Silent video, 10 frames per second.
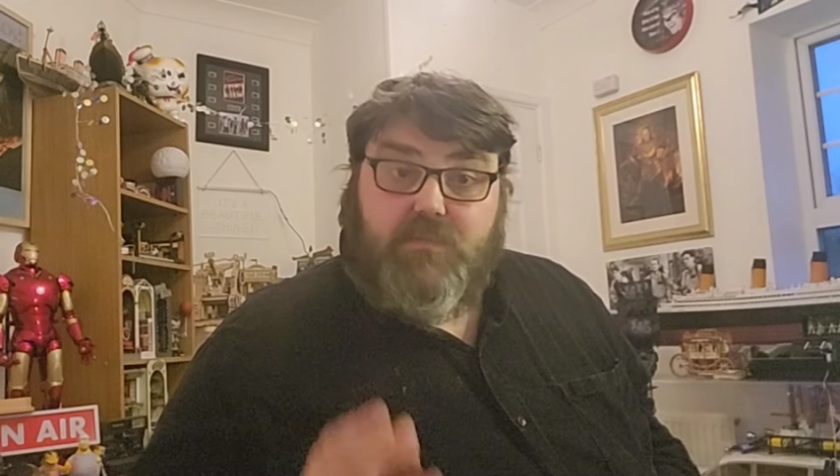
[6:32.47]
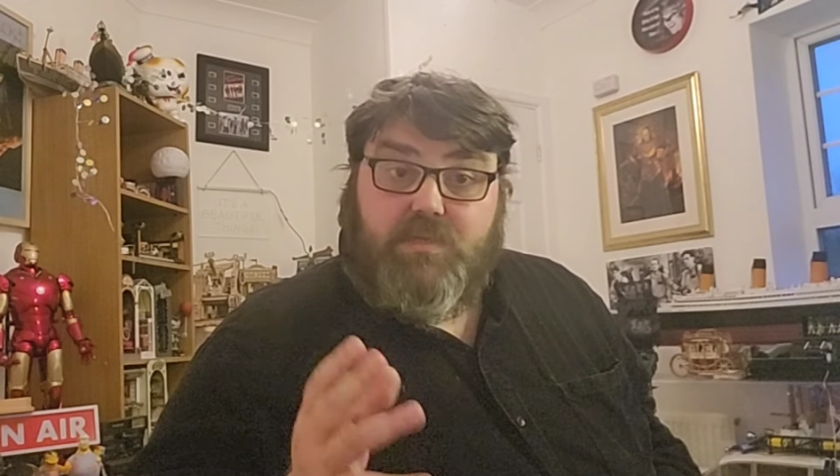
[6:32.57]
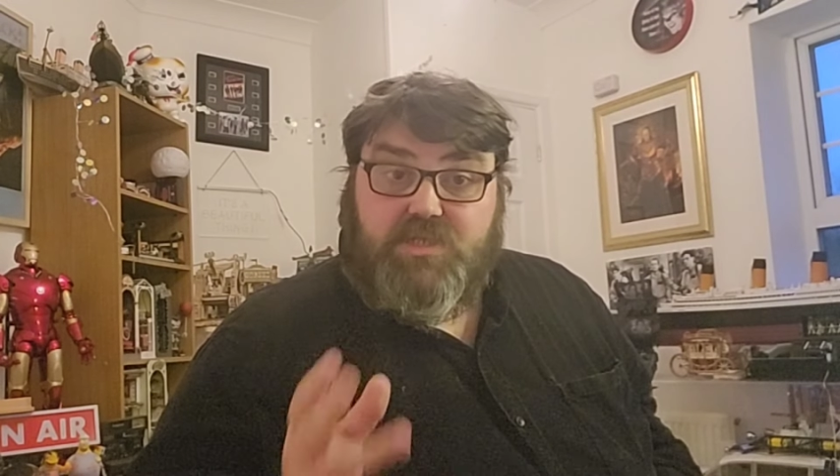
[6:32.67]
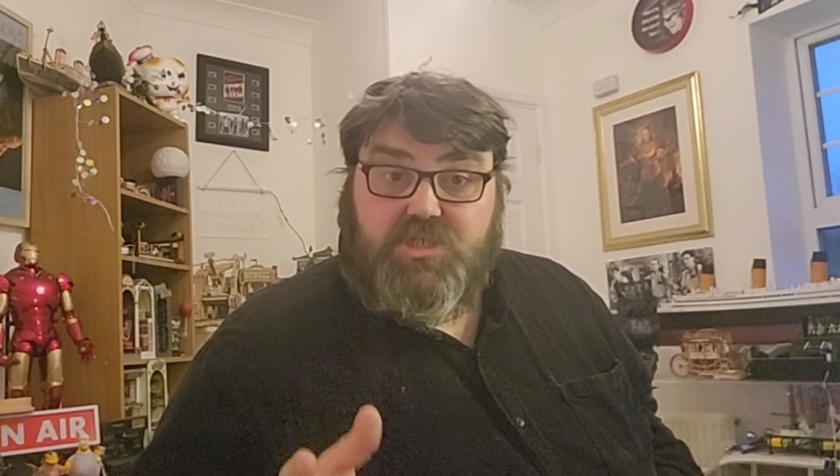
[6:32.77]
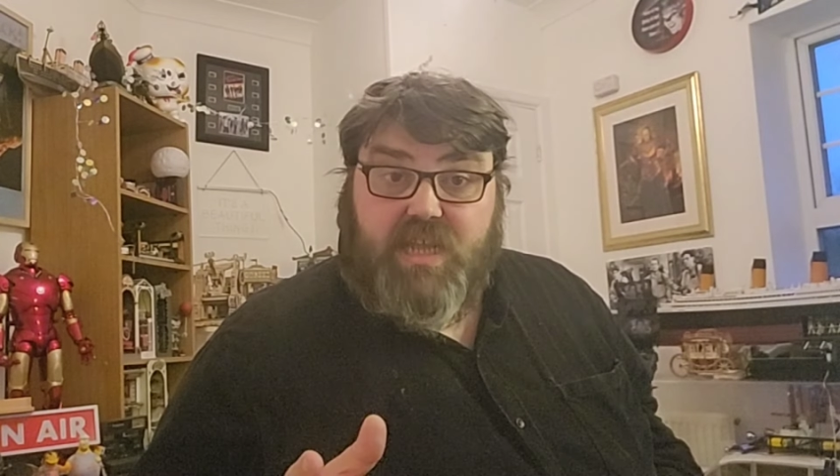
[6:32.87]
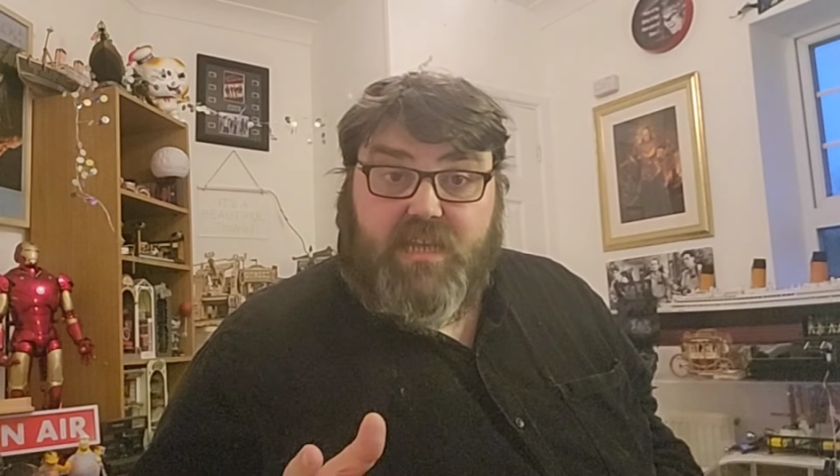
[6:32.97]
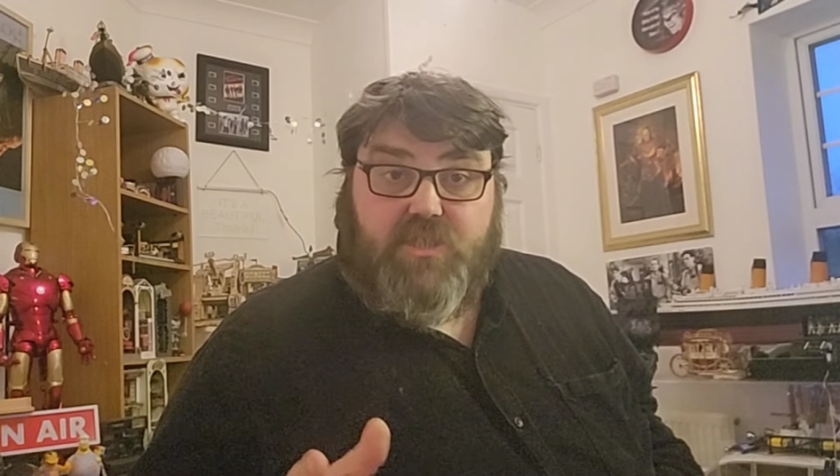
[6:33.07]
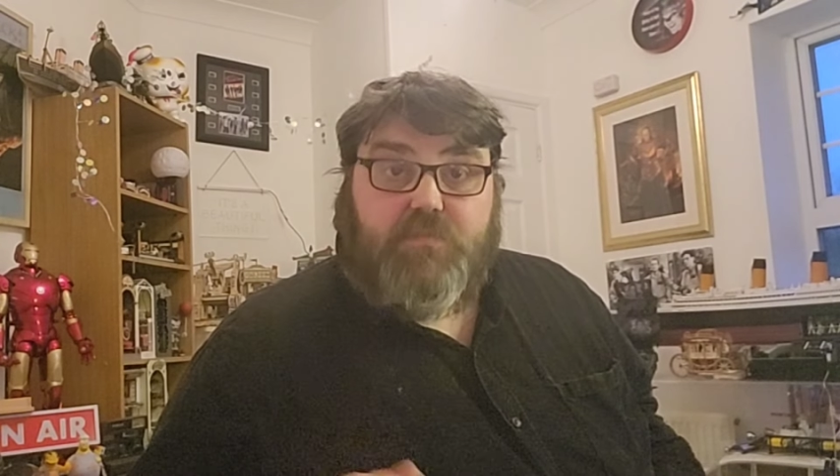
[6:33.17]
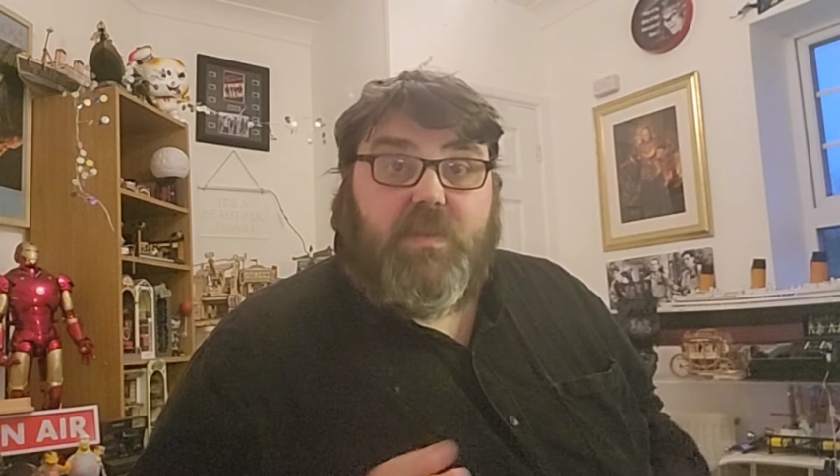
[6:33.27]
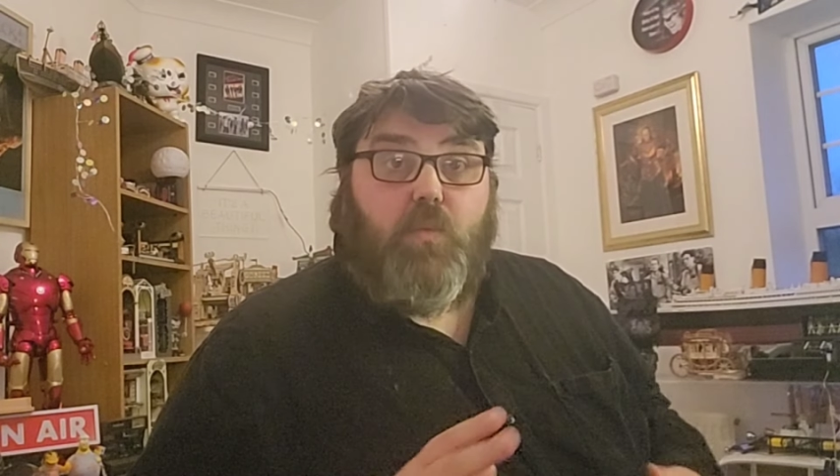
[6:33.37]
It was a
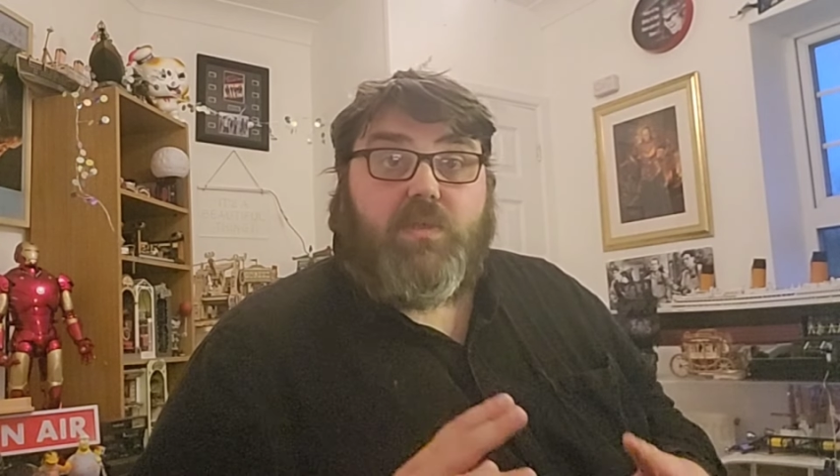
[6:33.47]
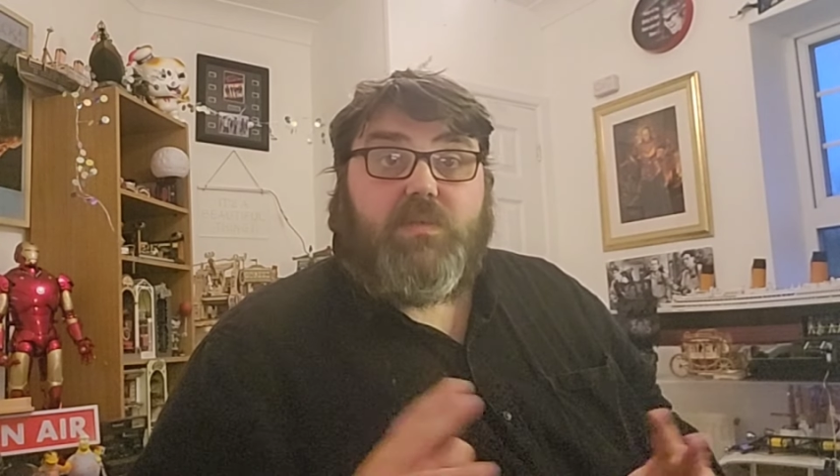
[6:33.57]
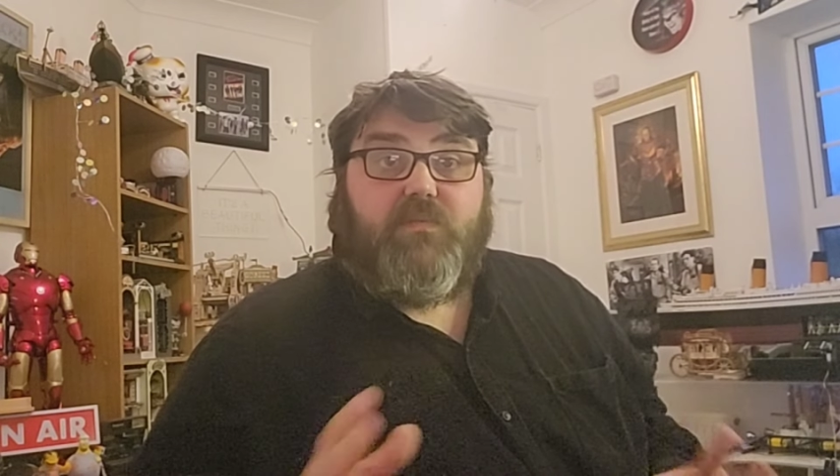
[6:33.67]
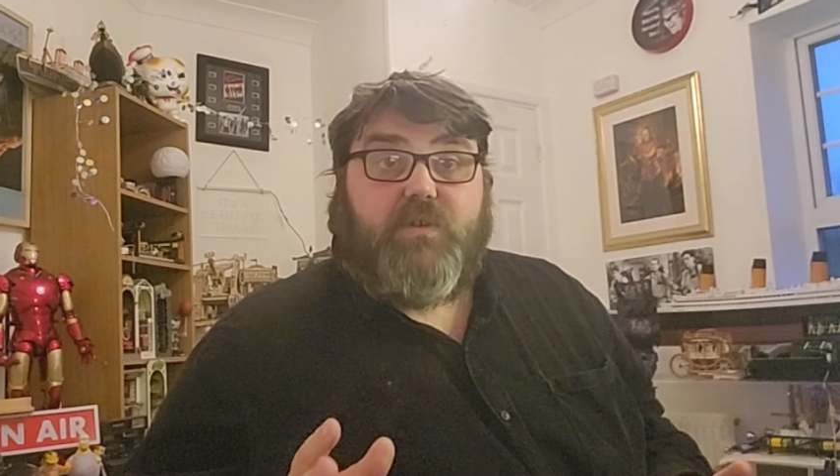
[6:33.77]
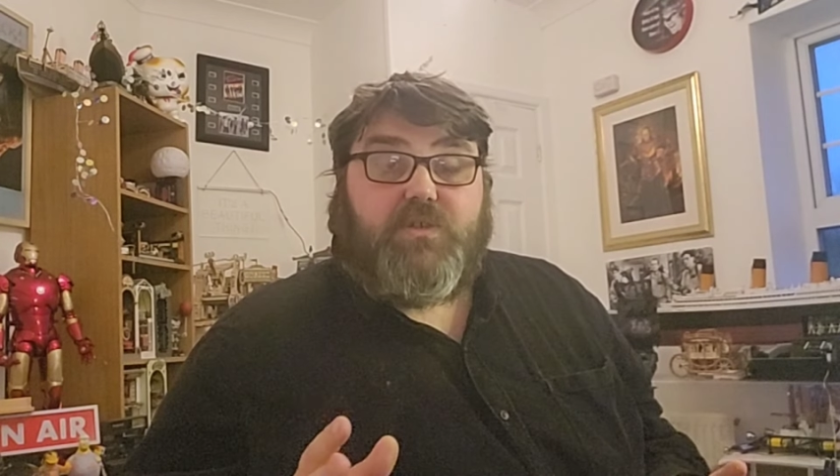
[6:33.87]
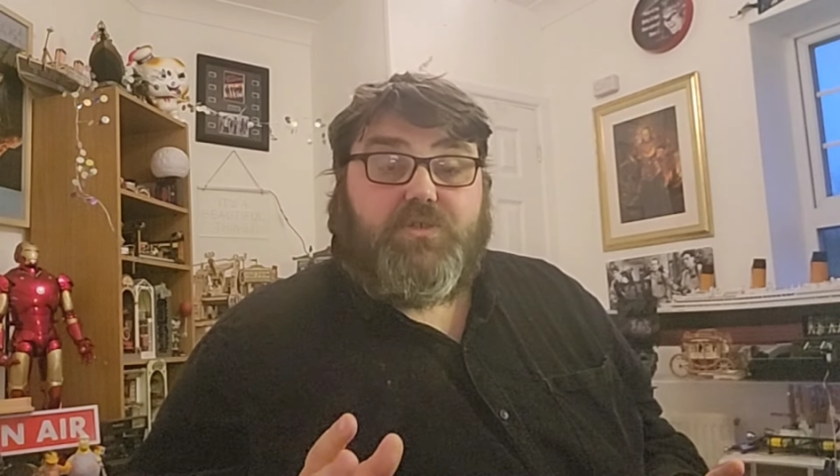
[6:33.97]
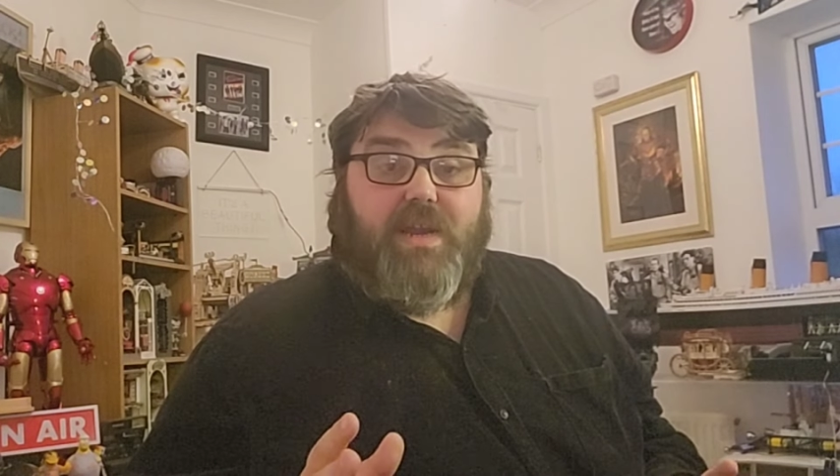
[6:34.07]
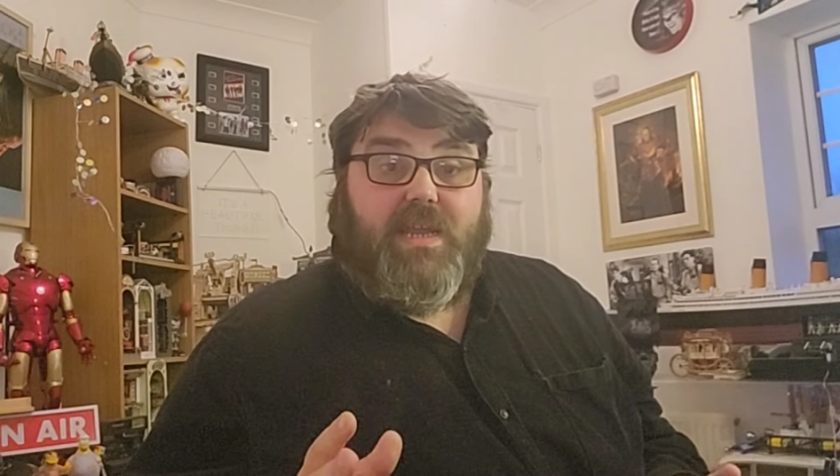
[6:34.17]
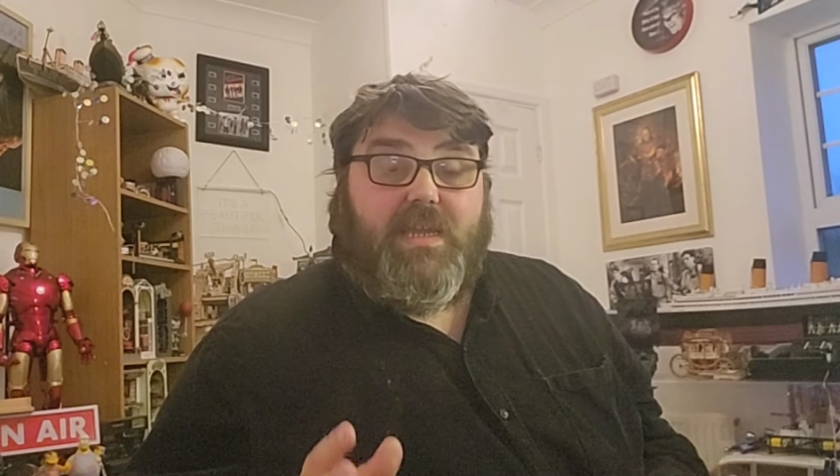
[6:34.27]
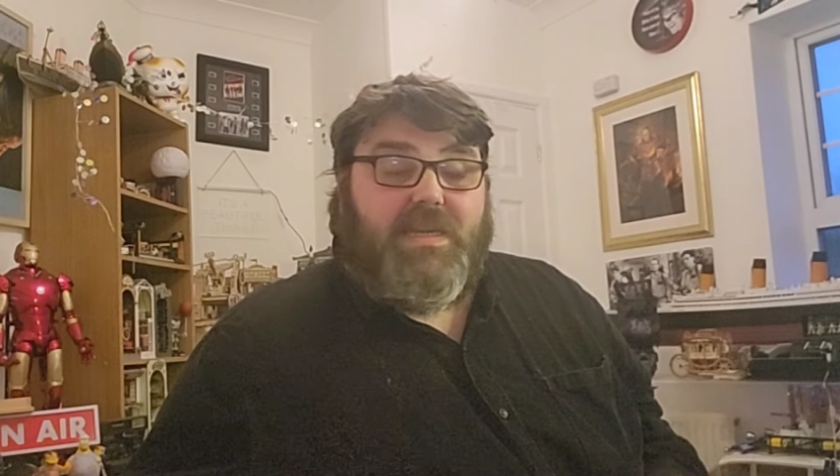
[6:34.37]
challenge, but it wasn't
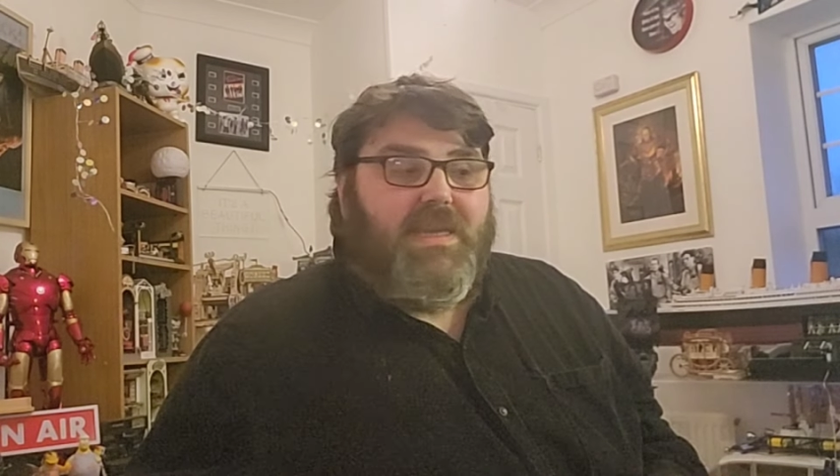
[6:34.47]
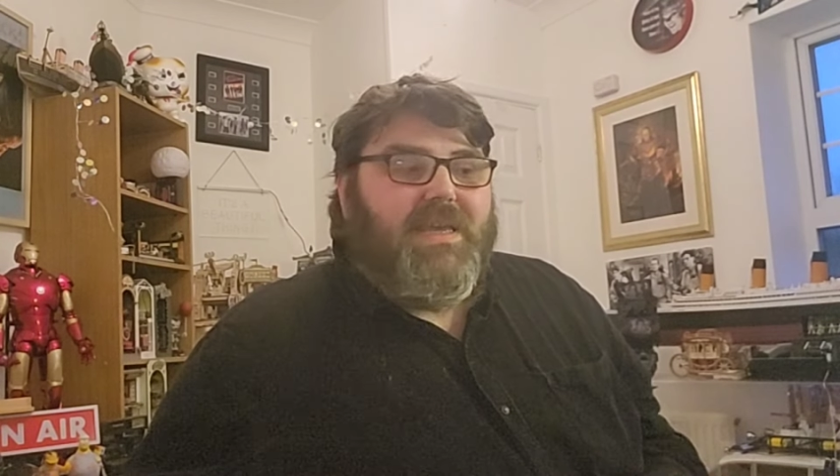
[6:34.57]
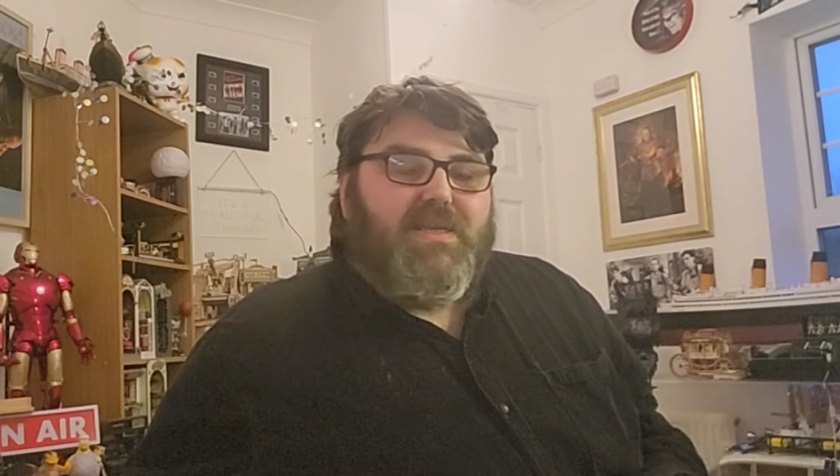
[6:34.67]
frustrating.